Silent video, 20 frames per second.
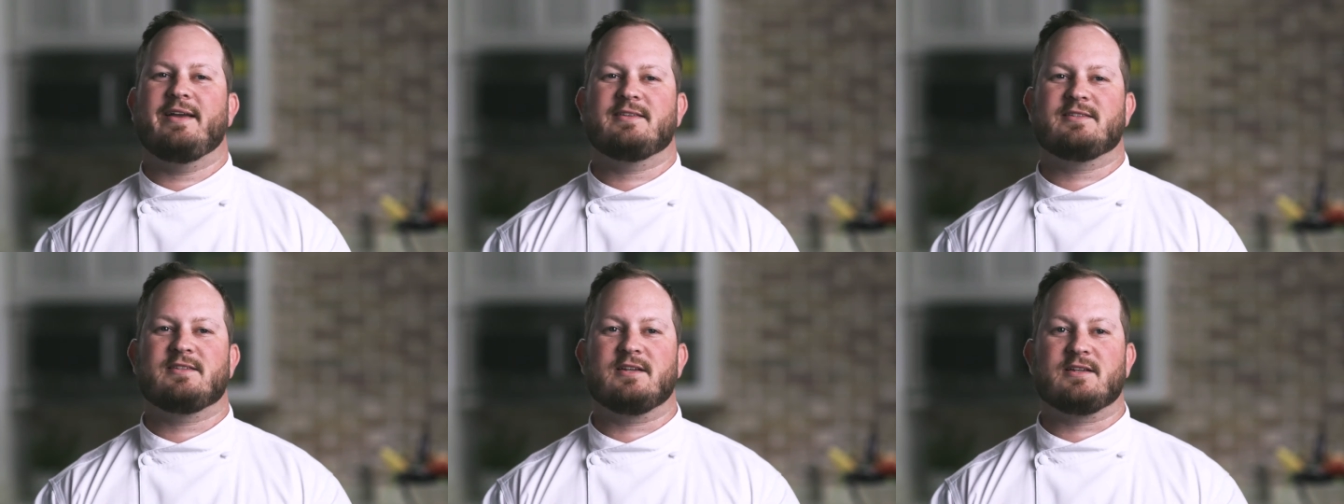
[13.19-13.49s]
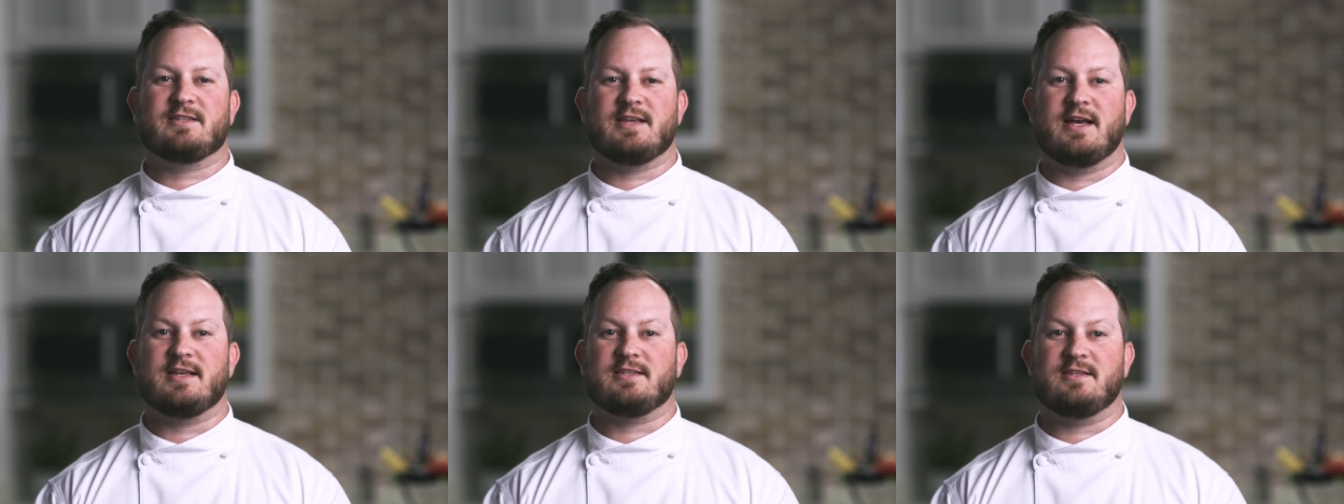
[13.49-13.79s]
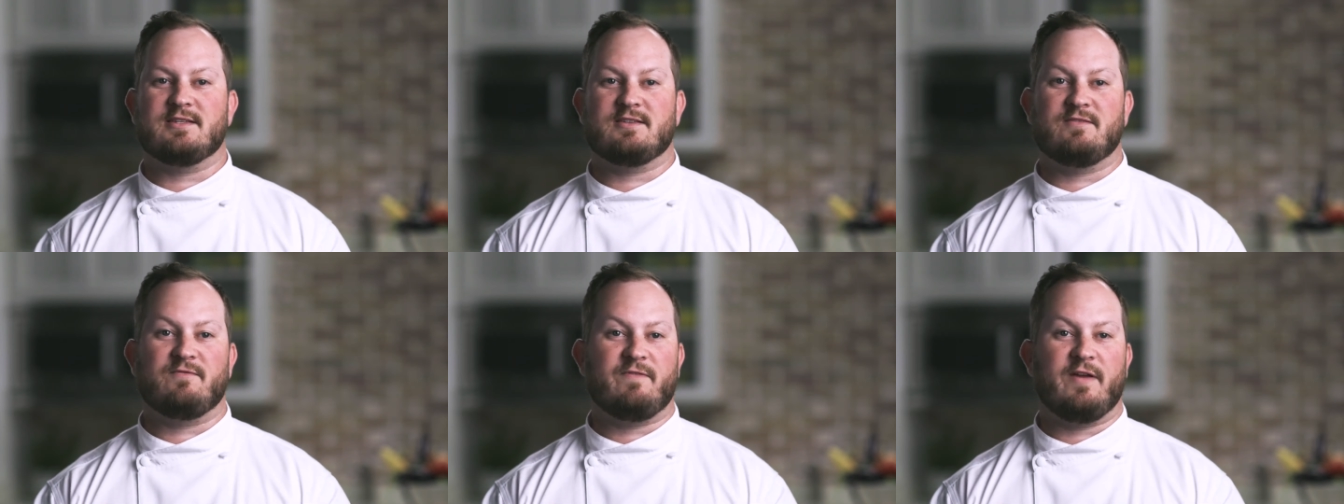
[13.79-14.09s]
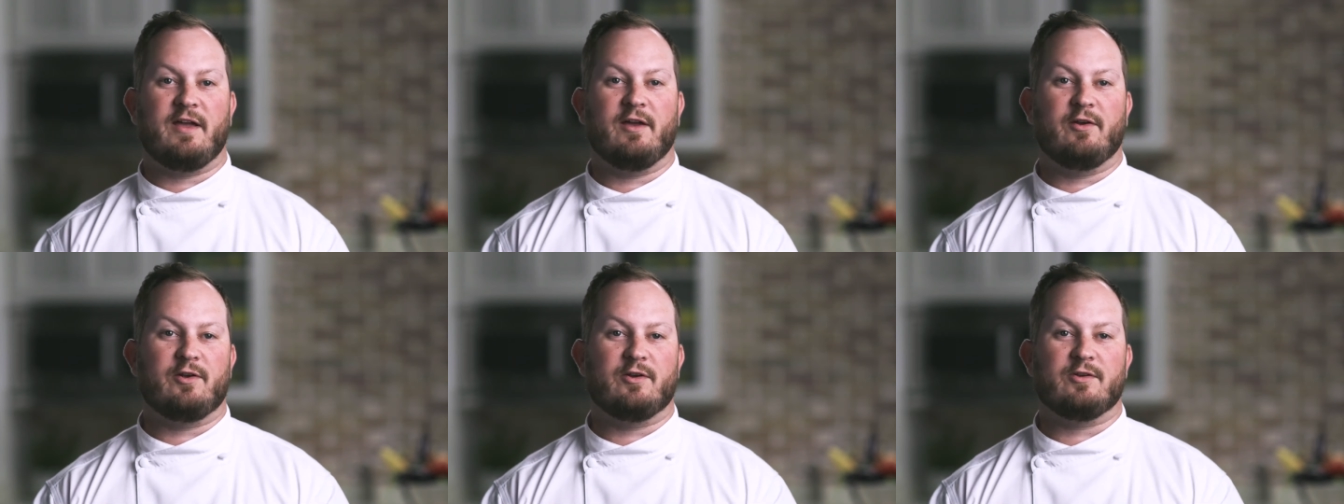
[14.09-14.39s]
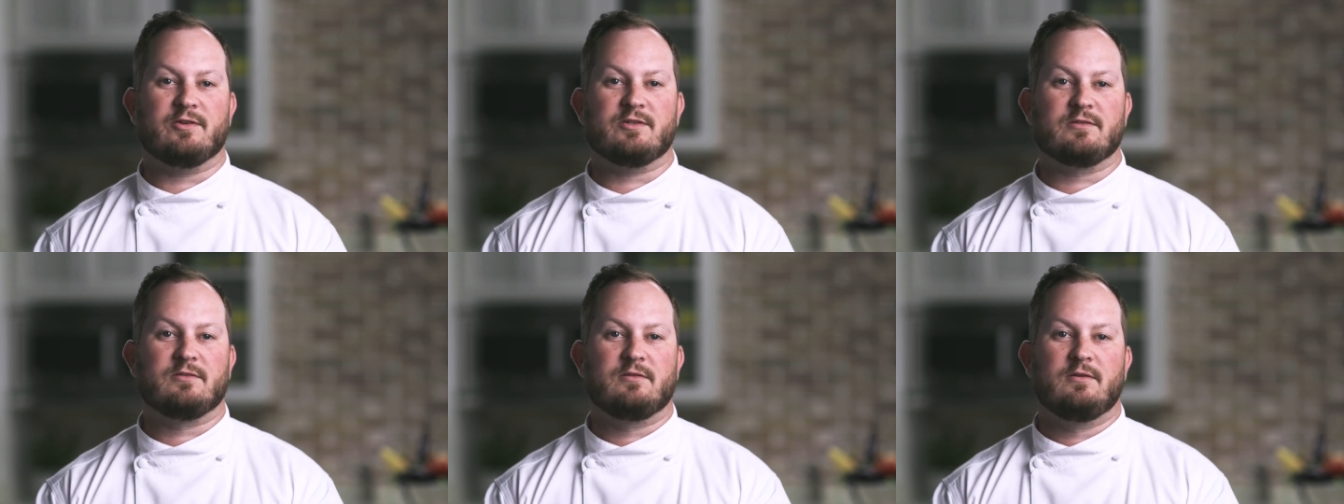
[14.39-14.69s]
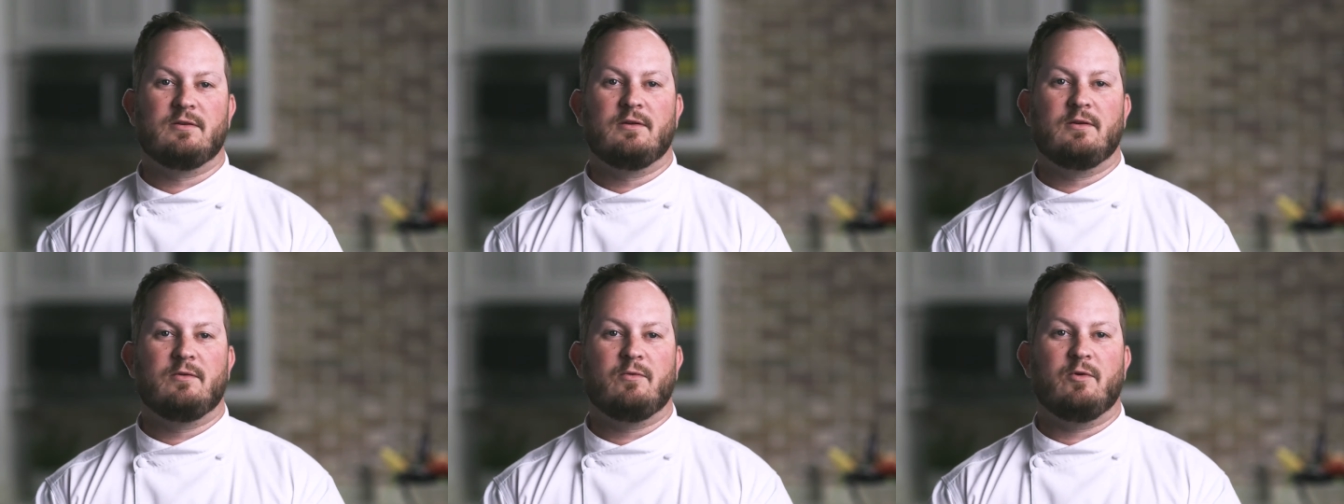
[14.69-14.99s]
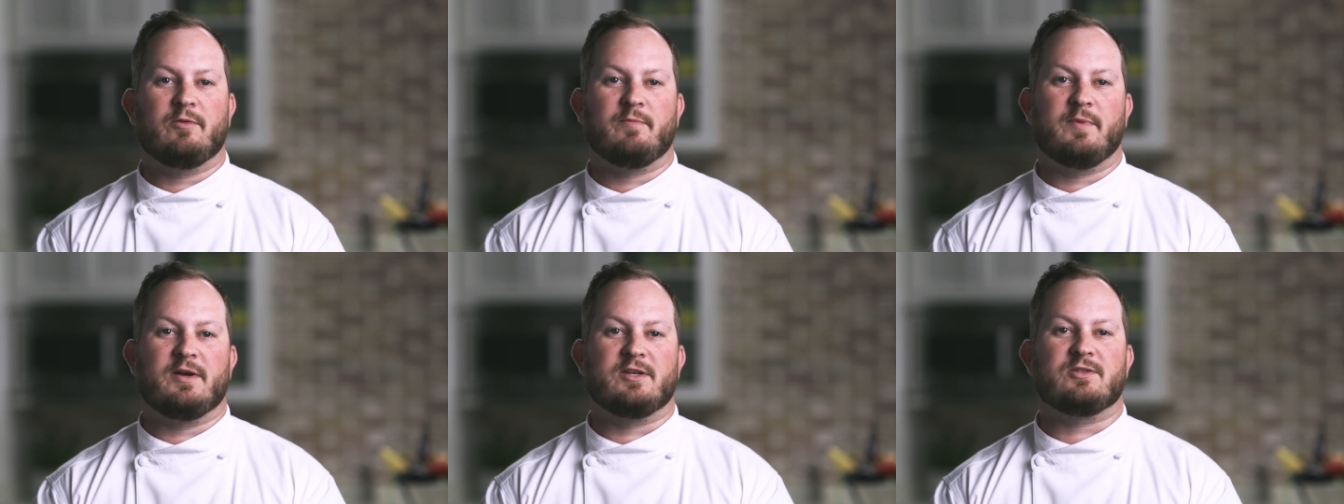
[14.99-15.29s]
successes and failures with my